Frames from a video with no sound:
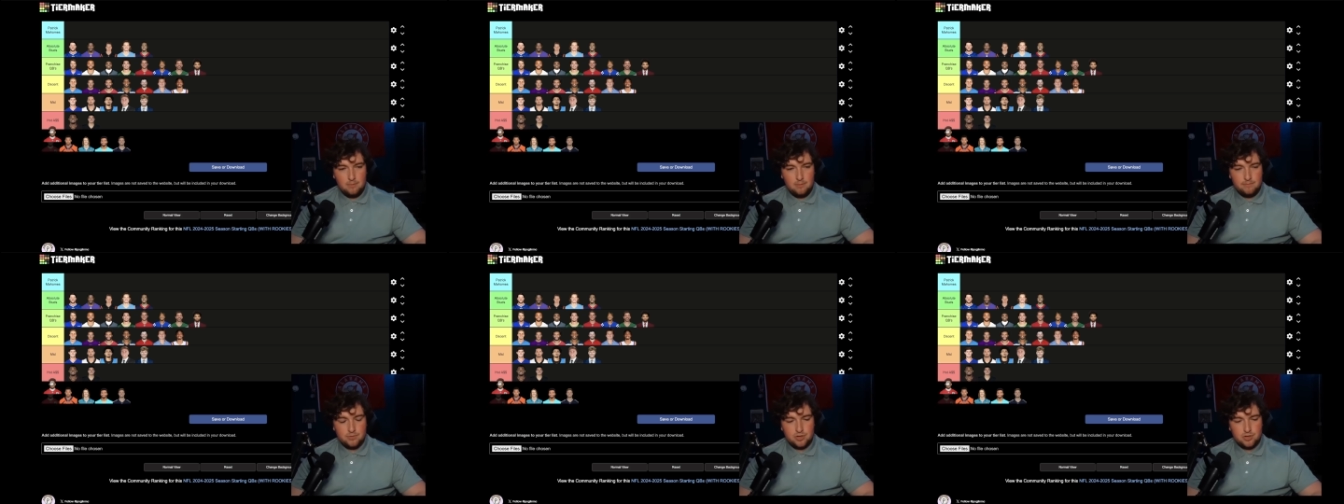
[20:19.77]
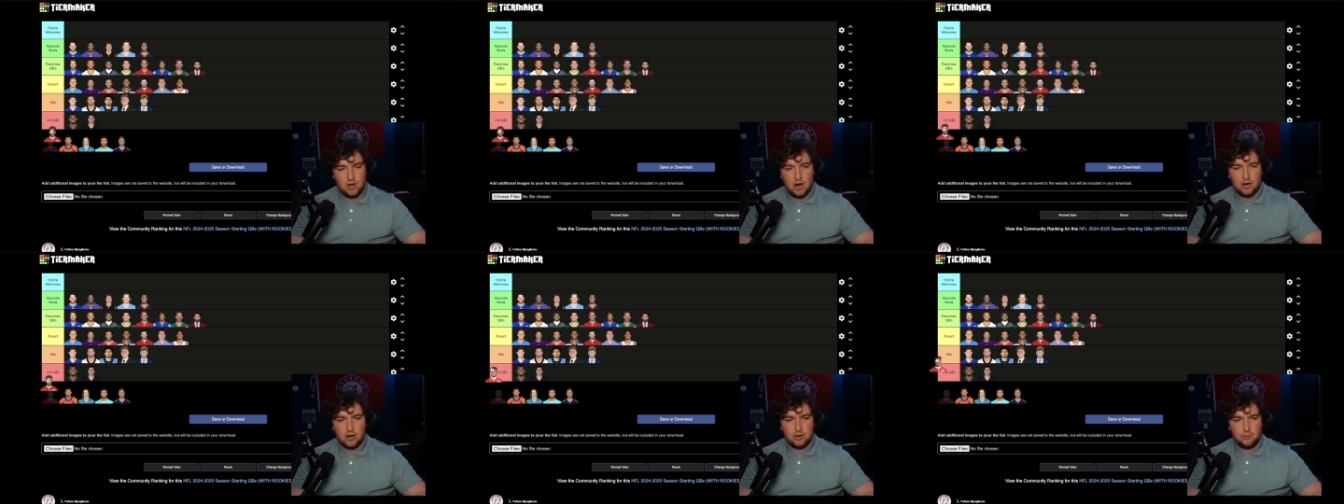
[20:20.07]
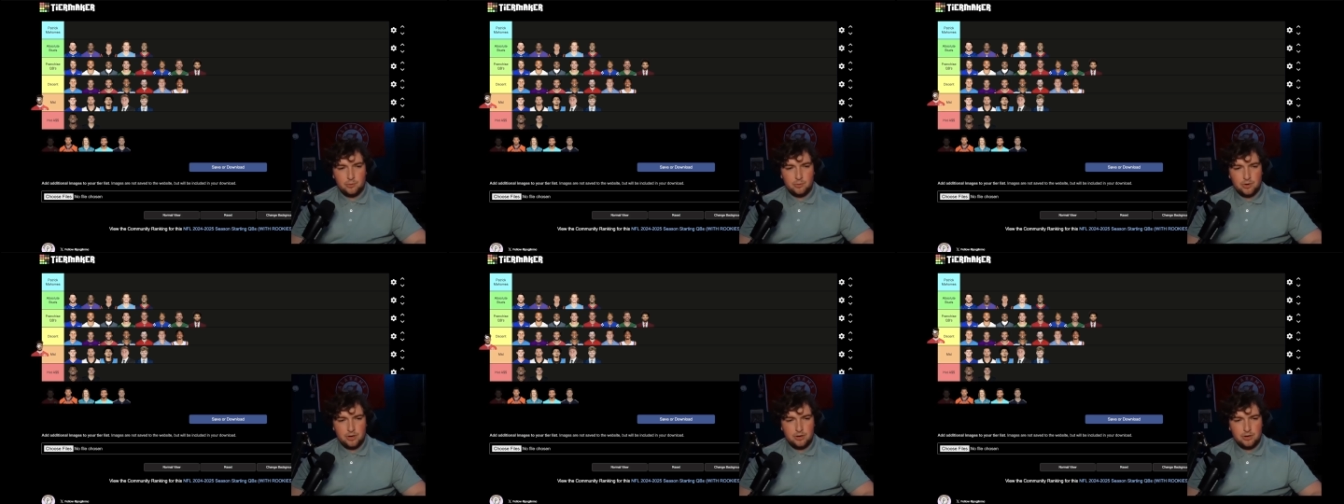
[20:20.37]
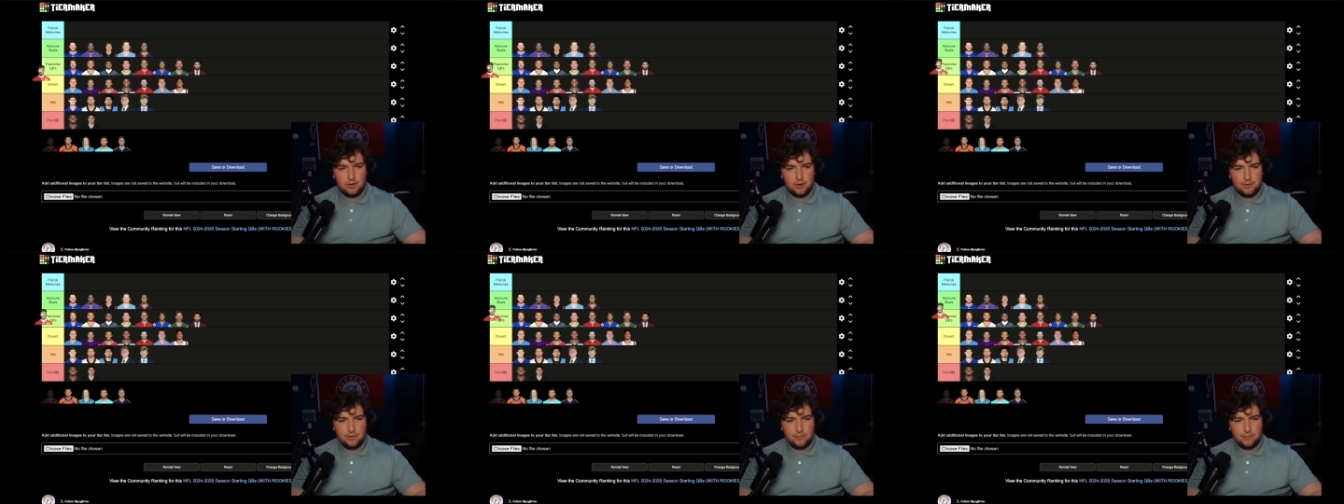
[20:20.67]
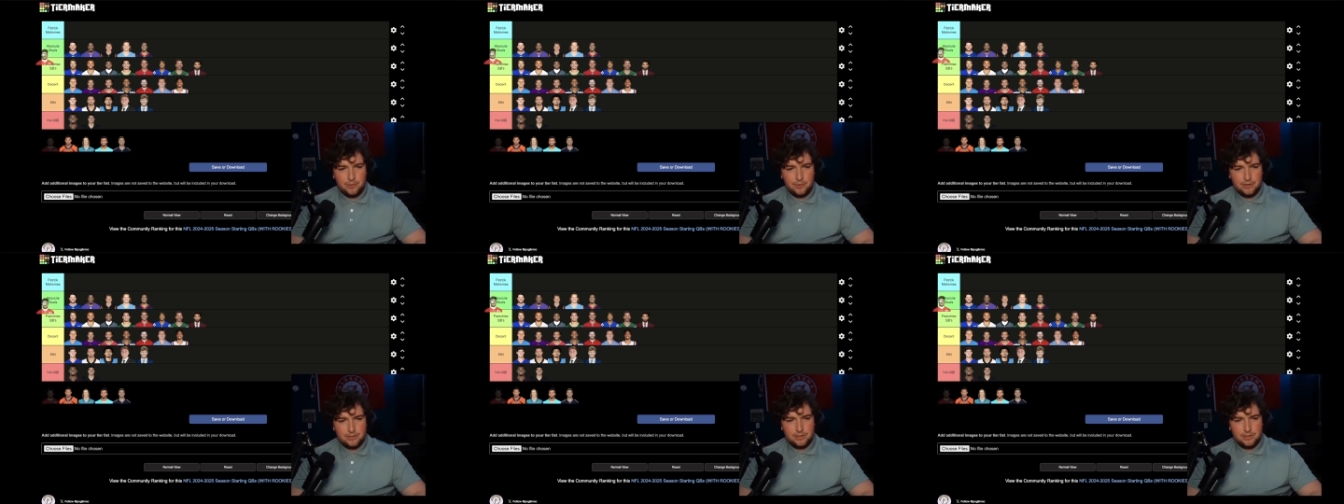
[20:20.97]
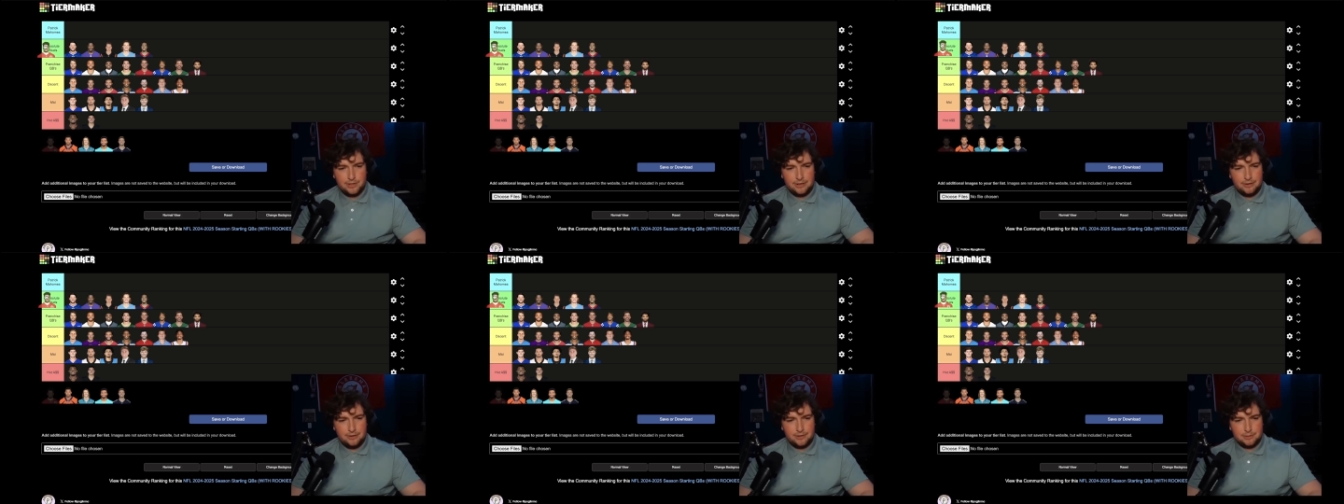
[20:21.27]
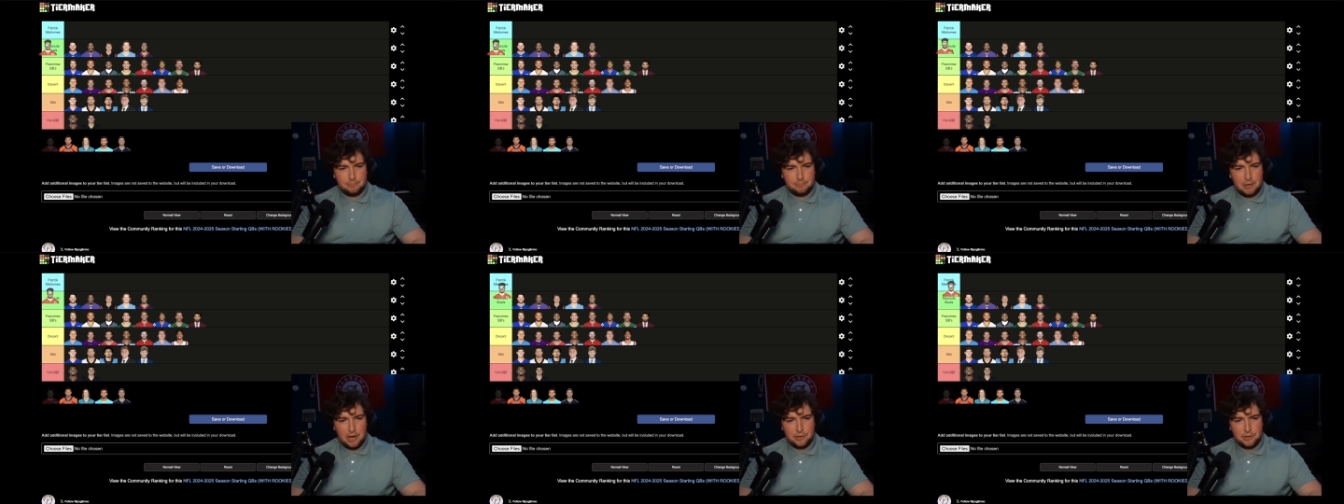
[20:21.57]
Shocker. What tier is
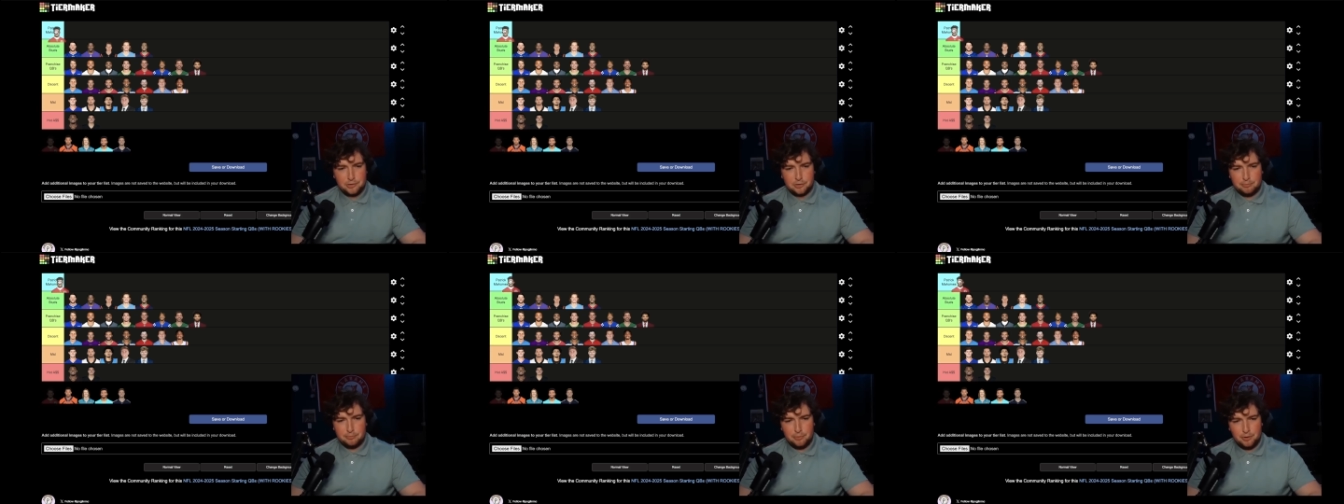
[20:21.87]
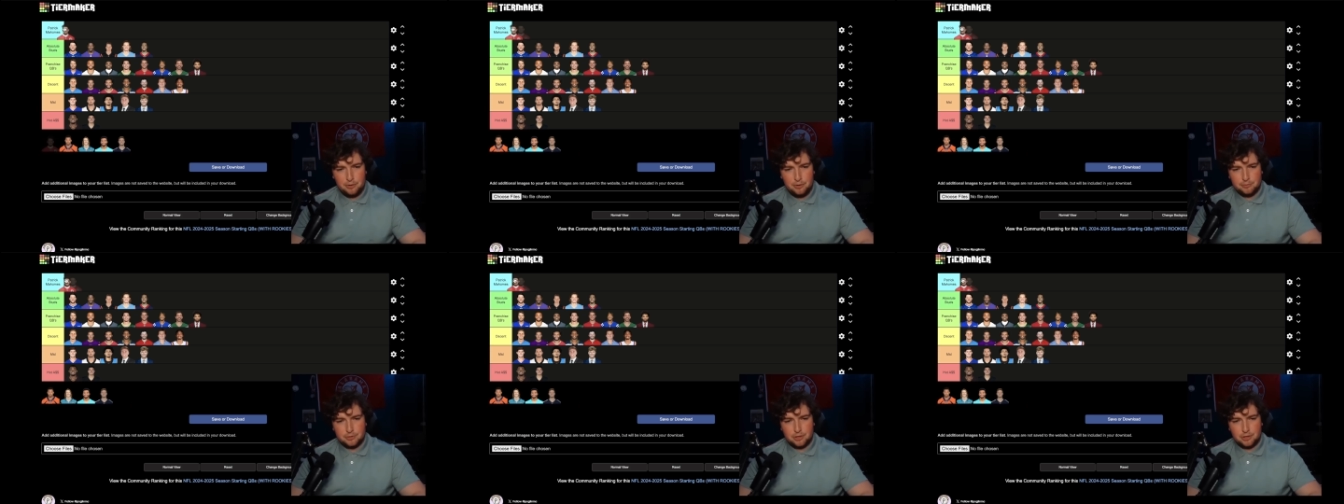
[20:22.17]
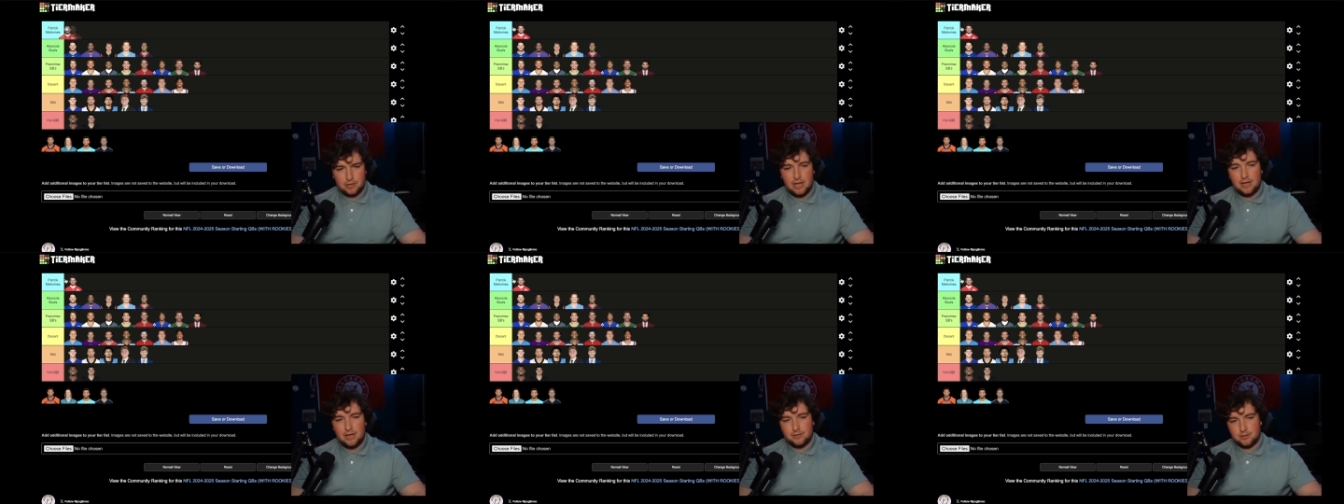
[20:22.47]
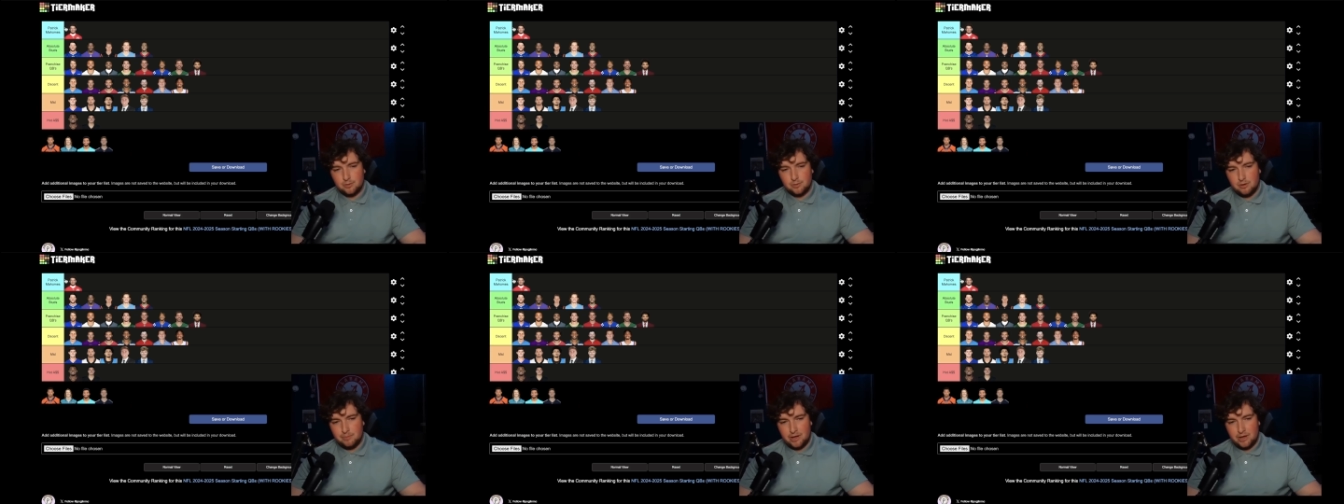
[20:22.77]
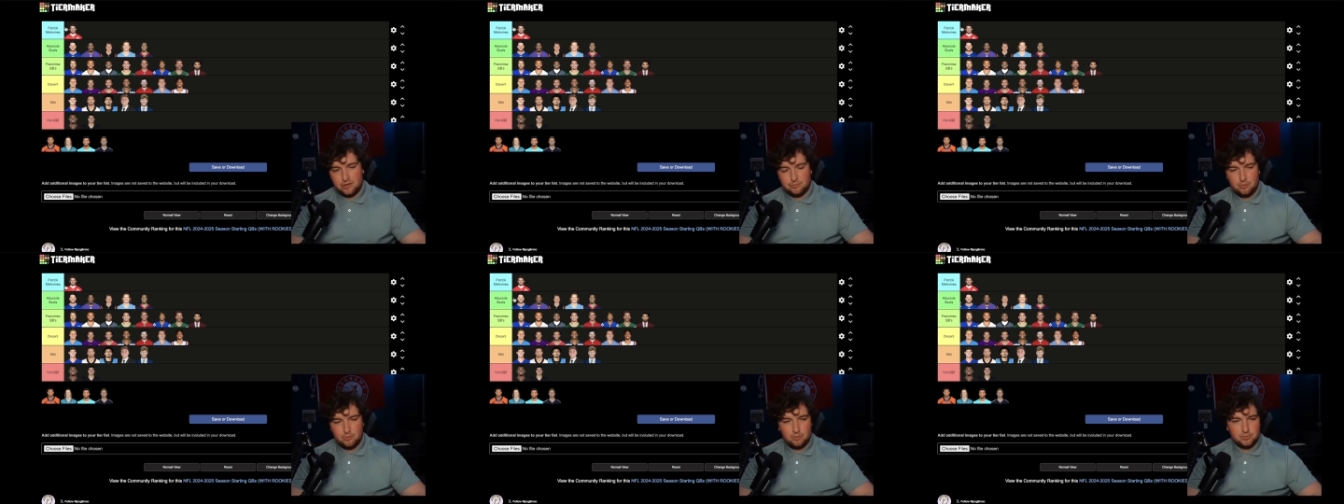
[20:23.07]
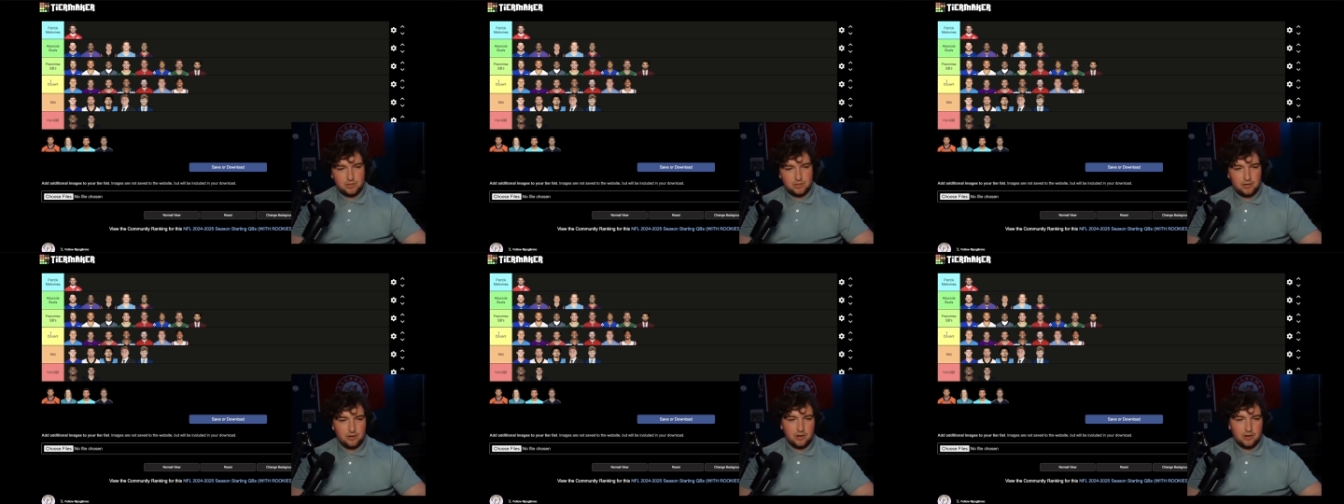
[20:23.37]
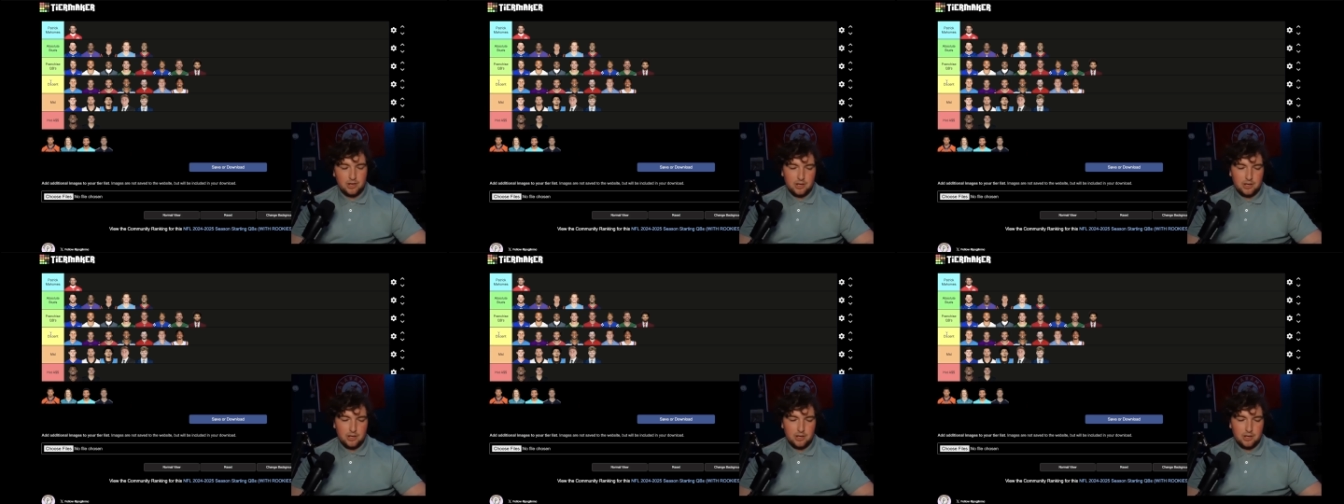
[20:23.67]
Patrick Mahomes going to? Yeah, he's going to the Patrick Mahomes tier.